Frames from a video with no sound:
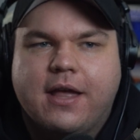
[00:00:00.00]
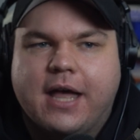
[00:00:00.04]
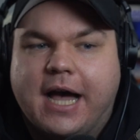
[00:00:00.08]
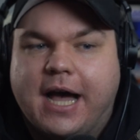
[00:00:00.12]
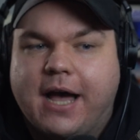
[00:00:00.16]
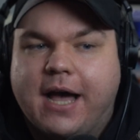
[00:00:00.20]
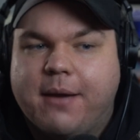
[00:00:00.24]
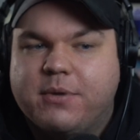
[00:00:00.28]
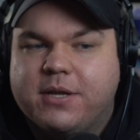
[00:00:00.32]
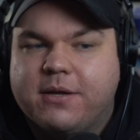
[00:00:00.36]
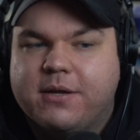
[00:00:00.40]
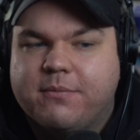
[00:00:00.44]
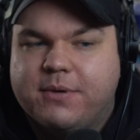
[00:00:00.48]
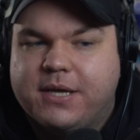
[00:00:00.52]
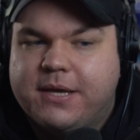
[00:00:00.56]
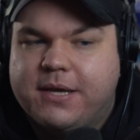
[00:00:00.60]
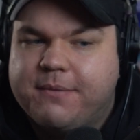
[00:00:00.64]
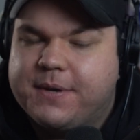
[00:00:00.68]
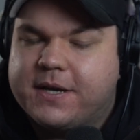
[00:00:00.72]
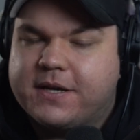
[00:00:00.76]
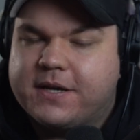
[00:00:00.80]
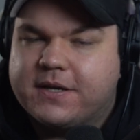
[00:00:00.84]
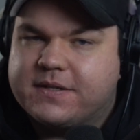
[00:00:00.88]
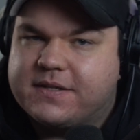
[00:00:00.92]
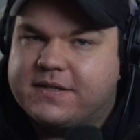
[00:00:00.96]
IMDb
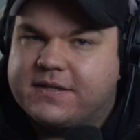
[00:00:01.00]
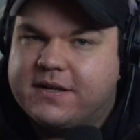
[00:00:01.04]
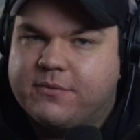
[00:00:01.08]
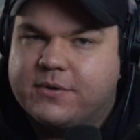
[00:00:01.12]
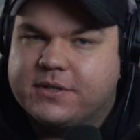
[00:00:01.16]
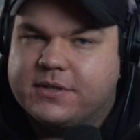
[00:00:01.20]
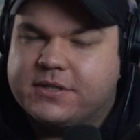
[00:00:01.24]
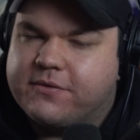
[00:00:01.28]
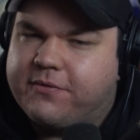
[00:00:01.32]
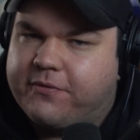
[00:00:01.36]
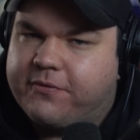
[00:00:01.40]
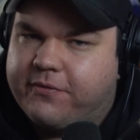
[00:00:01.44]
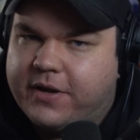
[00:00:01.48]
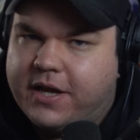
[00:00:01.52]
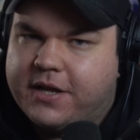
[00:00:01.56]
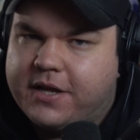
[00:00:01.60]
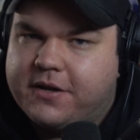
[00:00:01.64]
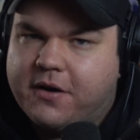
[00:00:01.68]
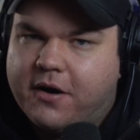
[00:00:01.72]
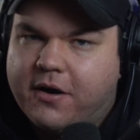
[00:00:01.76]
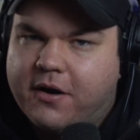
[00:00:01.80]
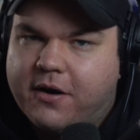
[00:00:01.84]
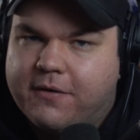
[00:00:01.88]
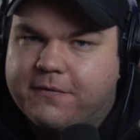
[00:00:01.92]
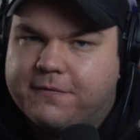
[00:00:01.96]
because there was a flood
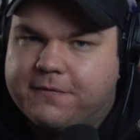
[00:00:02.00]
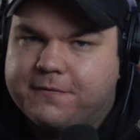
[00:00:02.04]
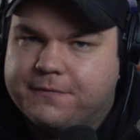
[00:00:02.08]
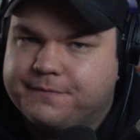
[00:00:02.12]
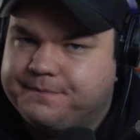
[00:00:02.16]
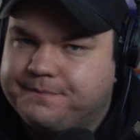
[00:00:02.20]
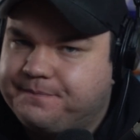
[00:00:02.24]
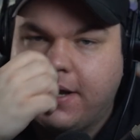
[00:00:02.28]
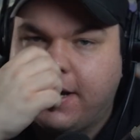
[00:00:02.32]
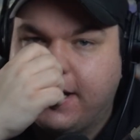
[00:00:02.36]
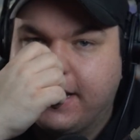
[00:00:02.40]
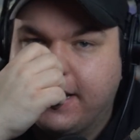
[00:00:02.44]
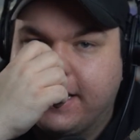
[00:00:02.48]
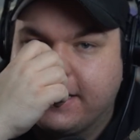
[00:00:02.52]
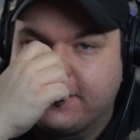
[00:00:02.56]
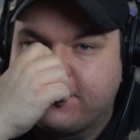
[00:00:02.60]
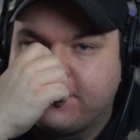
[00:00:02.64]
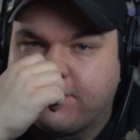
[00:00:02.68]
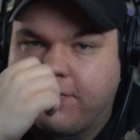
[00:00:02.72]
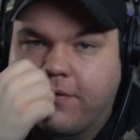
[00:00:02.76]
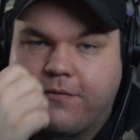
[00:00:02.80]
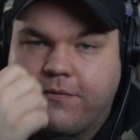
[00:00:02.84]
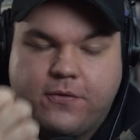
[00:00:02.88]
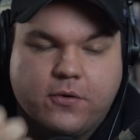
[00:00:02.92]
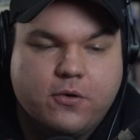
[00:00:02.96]
of, I
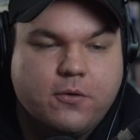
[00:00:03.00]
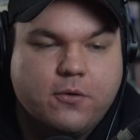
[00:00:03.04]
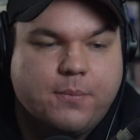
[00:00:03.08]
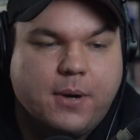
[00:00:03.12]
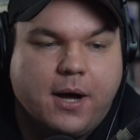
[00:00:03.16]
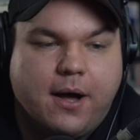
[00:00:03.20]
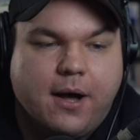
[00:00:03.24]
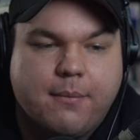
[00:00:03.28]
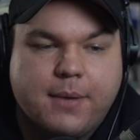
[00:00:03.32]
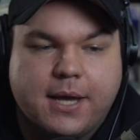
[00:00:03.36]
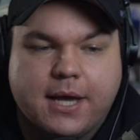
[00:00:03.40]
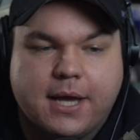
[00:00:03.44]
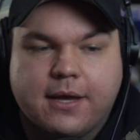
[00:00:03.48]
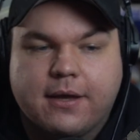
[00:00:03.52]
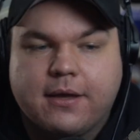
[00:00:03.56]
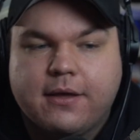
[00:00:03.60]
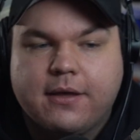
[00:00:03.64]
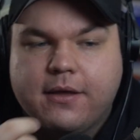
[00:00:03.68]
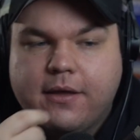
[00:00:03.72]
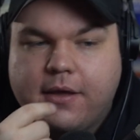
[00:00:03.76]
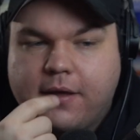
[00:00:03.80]
guess, review bombing,